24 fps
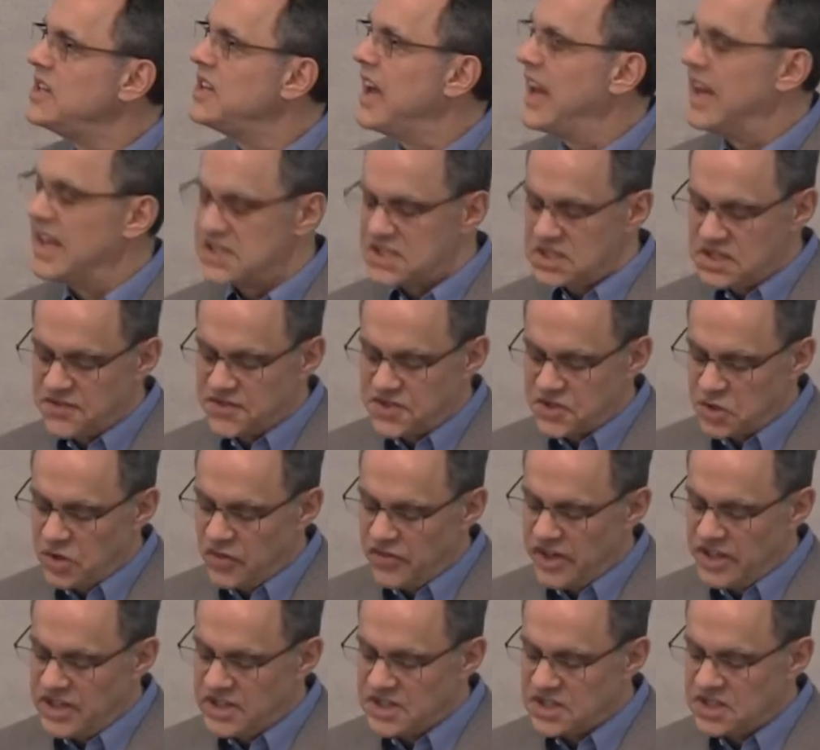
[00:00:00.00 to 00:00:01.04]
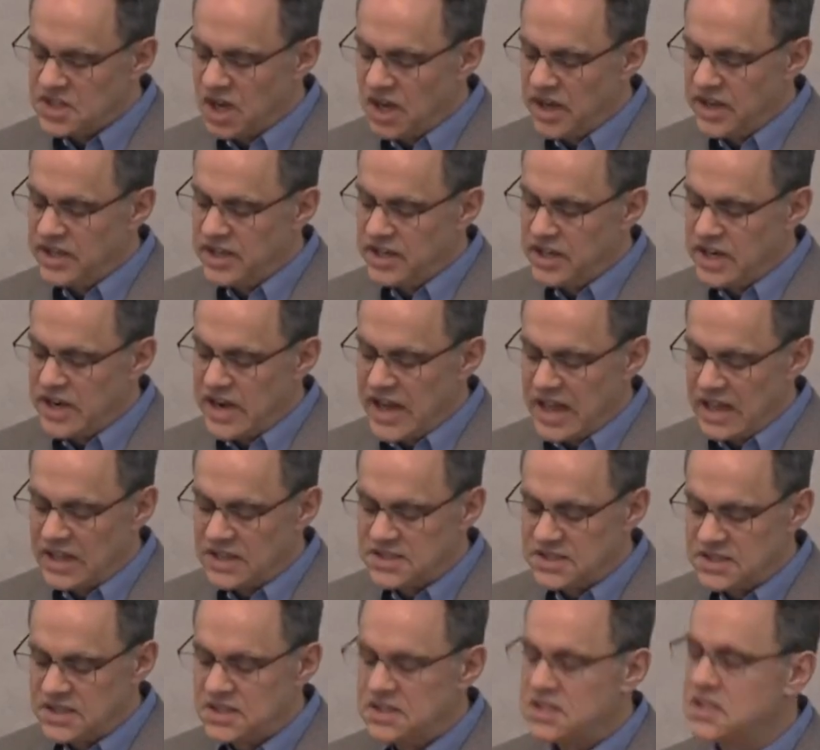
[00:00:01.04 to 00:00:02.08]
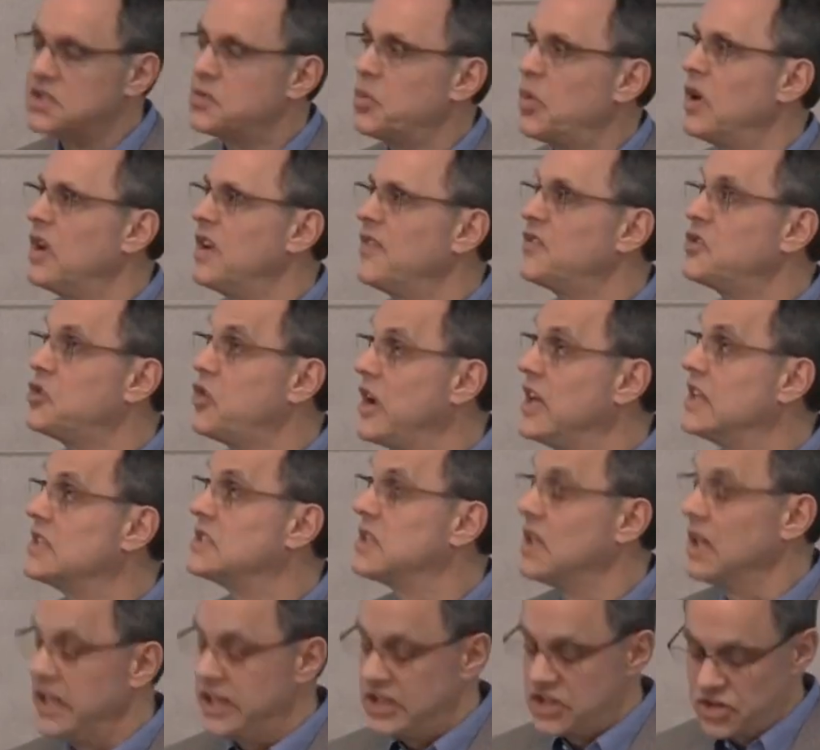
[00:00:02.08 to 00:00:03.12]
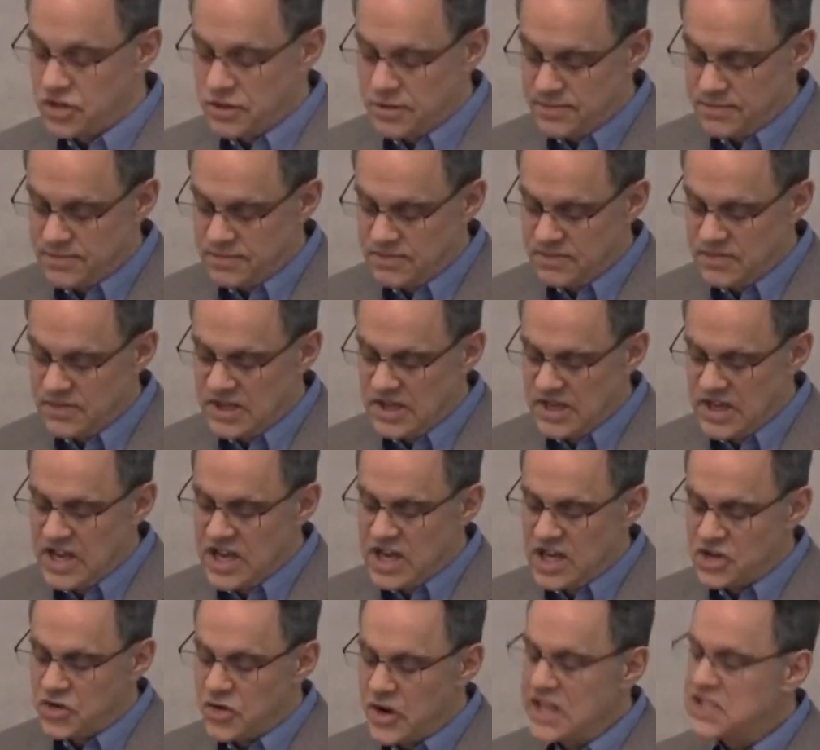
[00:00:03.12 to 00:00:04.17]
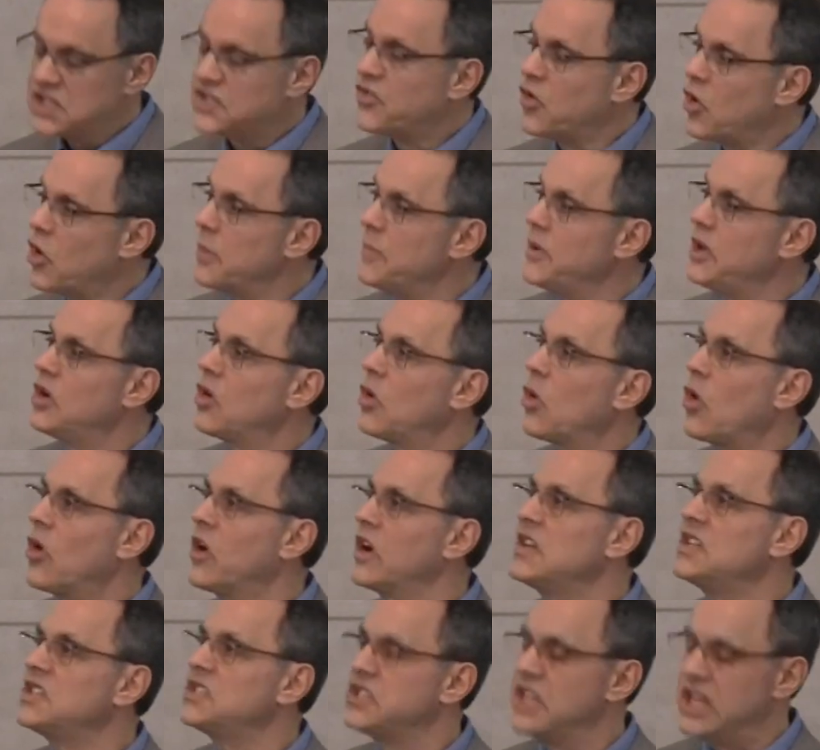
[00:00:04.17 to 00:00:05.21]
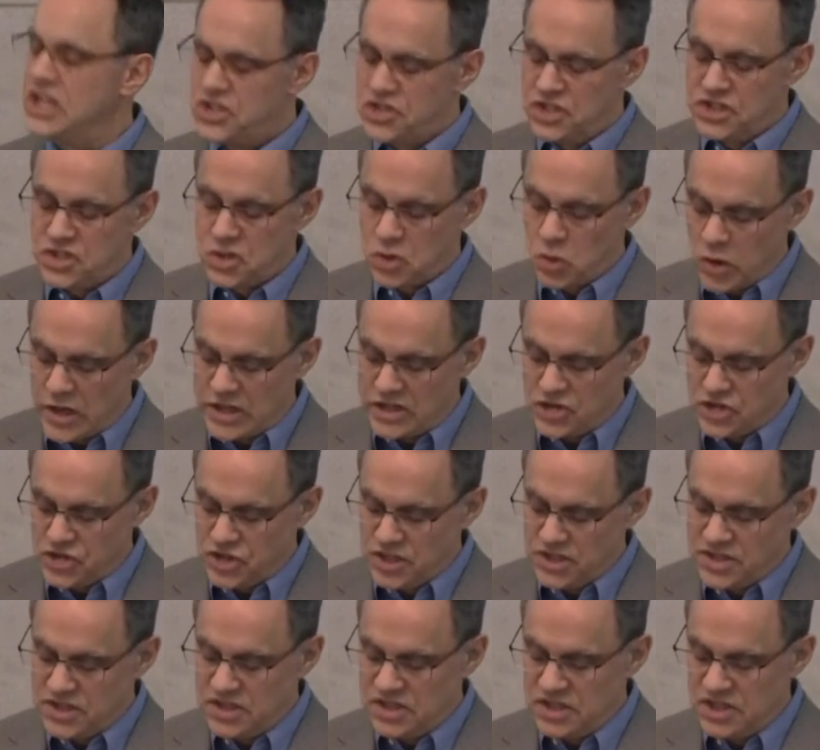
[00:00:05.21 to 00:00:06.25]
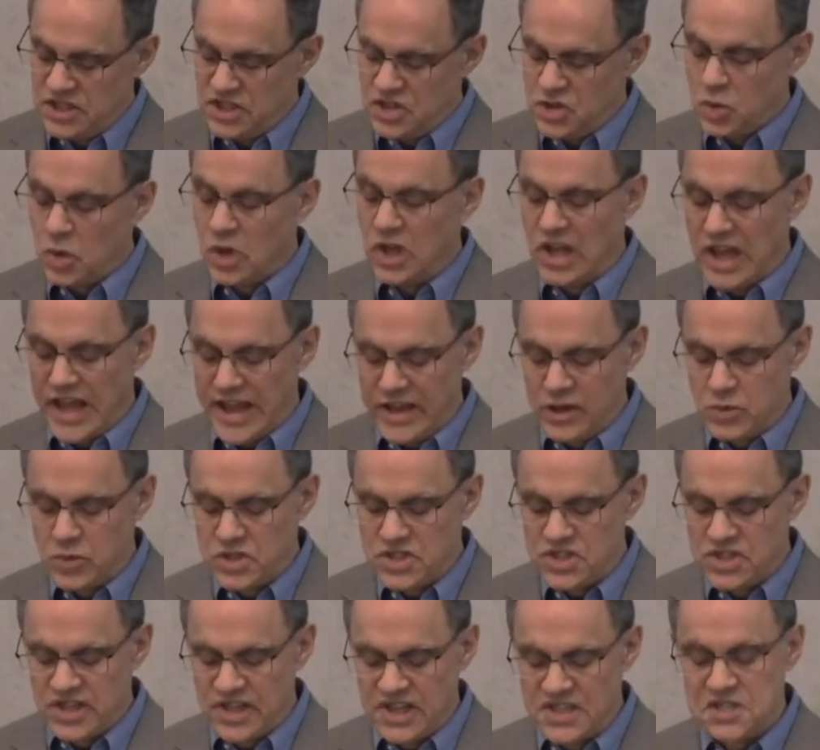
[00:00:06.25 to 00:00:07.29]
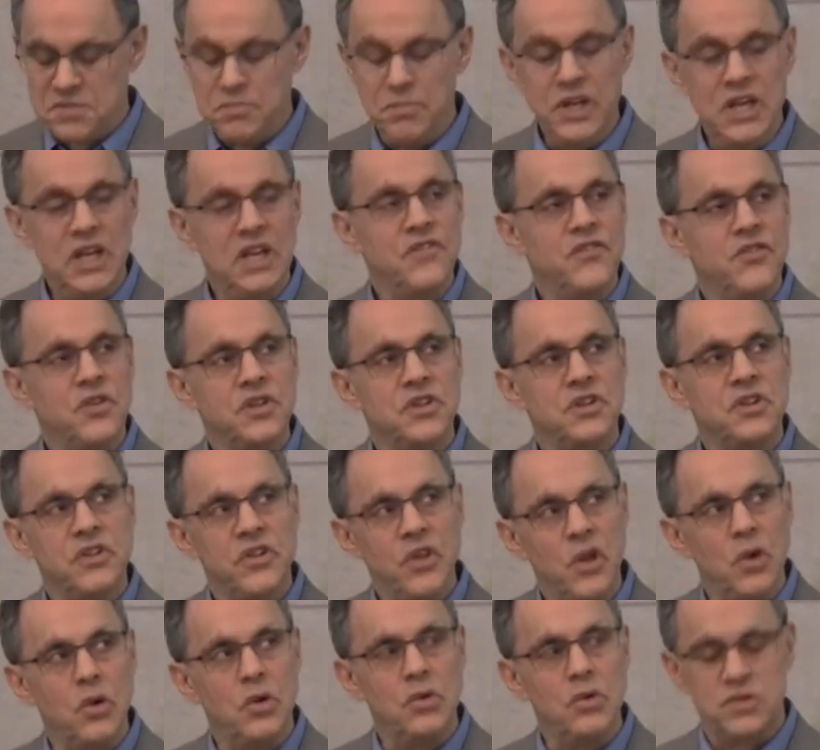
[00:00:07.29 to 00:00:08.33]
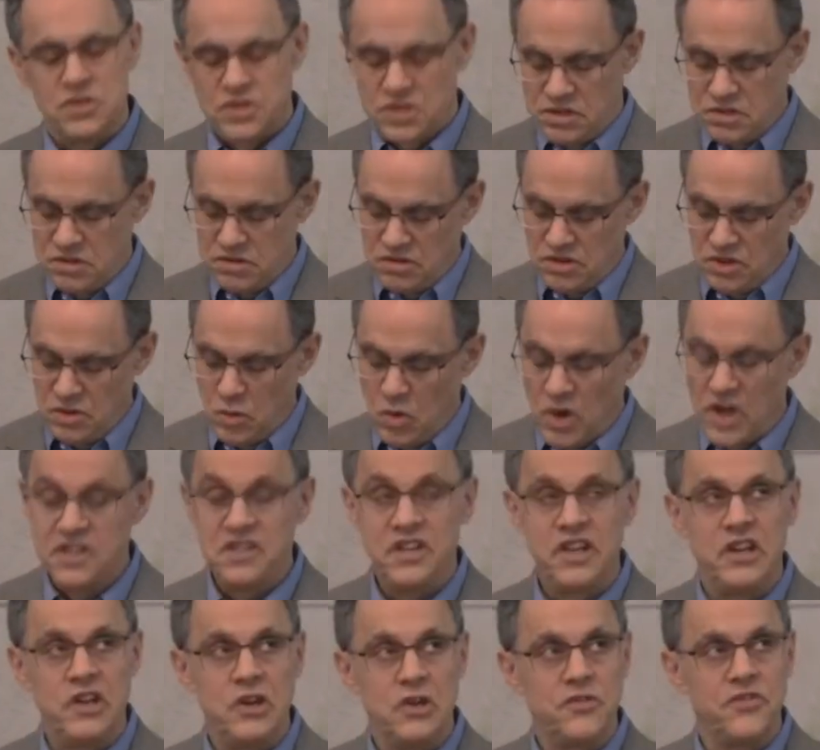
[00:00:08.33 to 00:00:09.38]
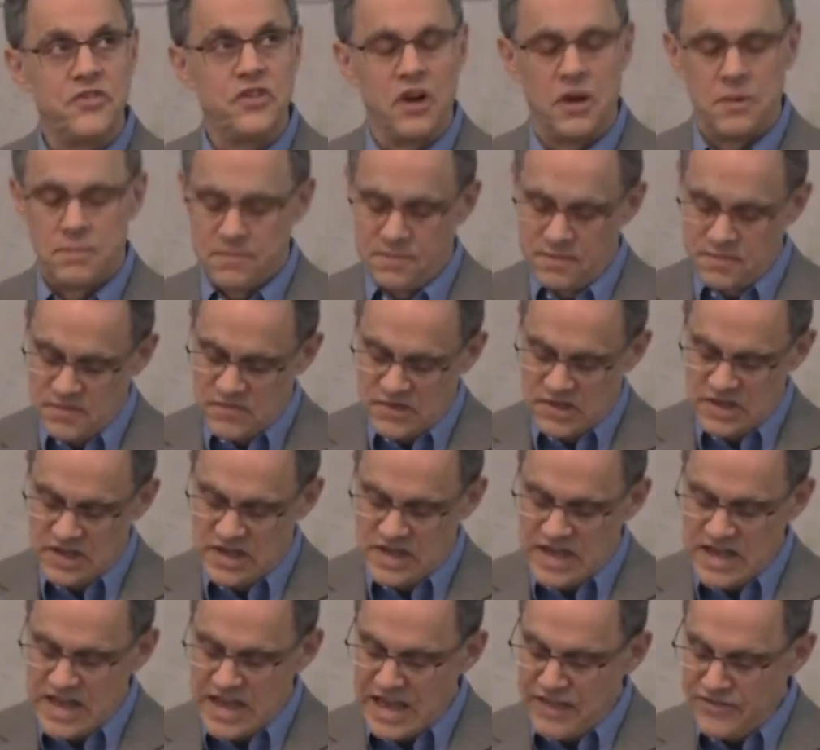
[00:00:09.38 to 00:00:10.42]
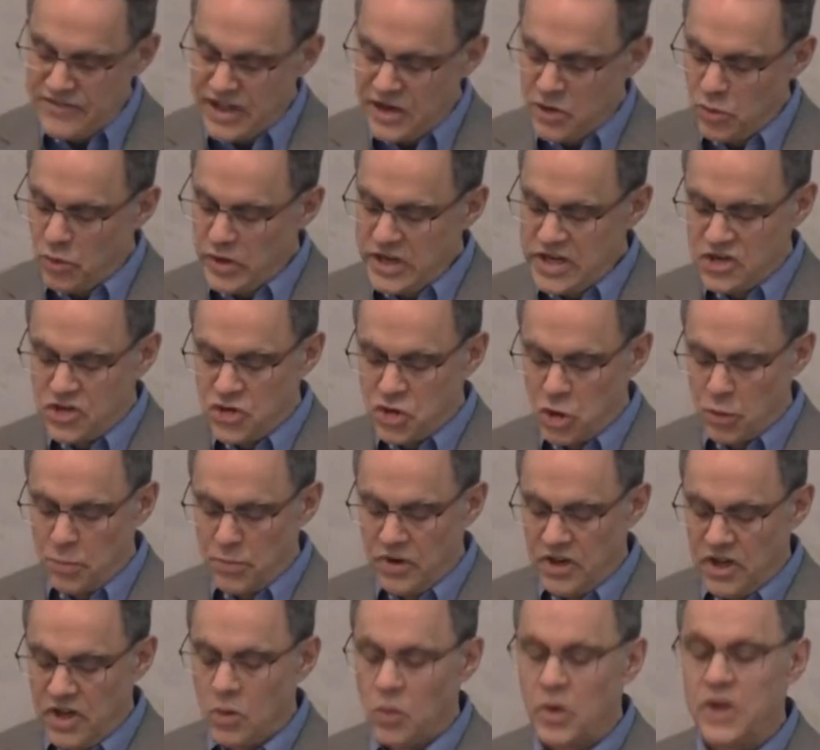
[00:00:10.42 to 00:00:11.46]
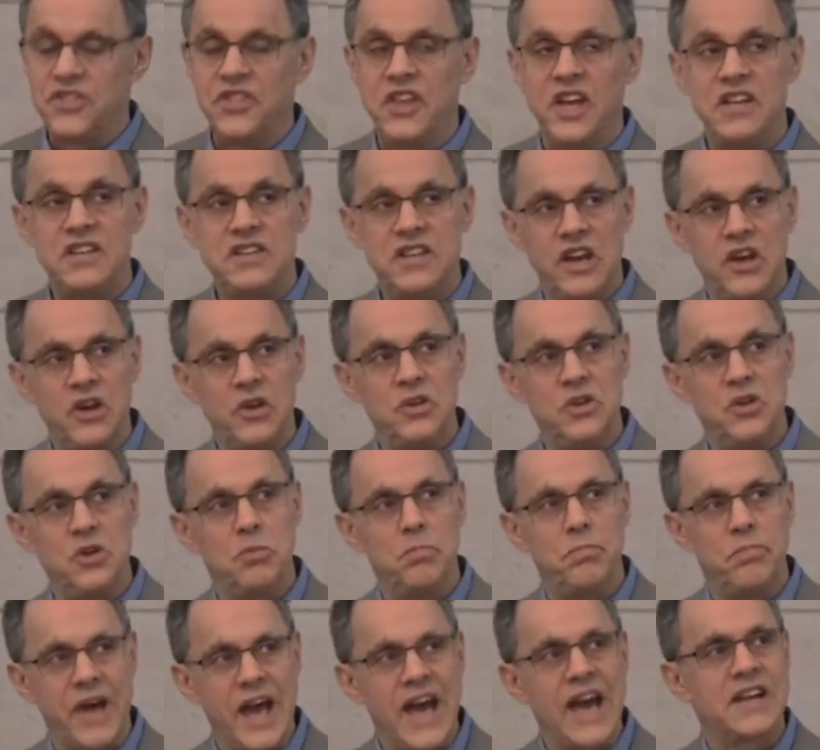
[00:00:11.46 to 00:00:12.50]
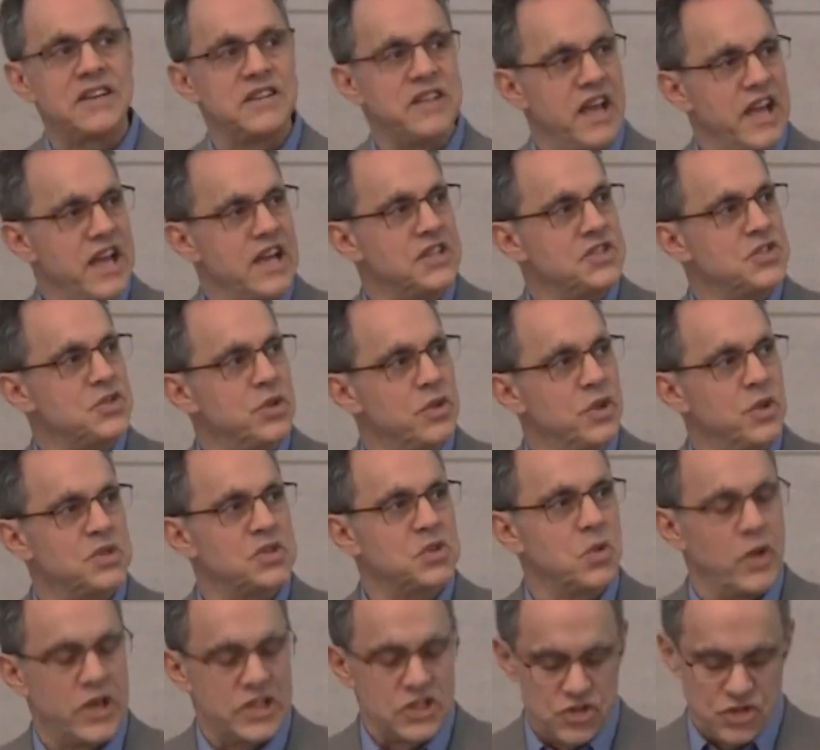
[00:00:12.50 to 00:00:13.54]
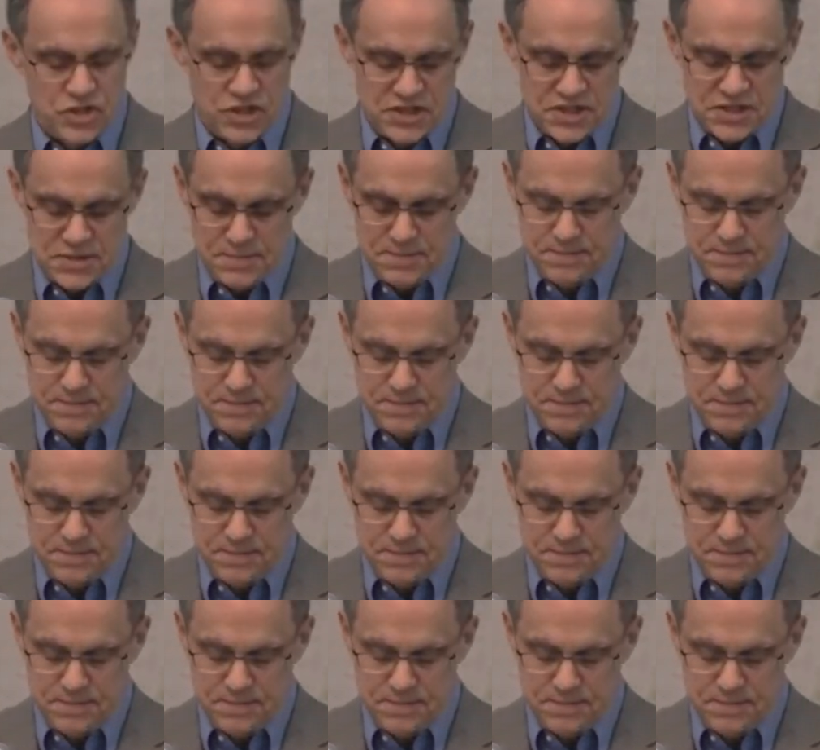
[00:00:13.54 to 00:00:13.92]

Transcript: task of survey design and analysis is one of translation, transforming your organization's questions into a language that is meaningful to those you want to hear from, and then reinterpreting what they tell you back to answer those questions.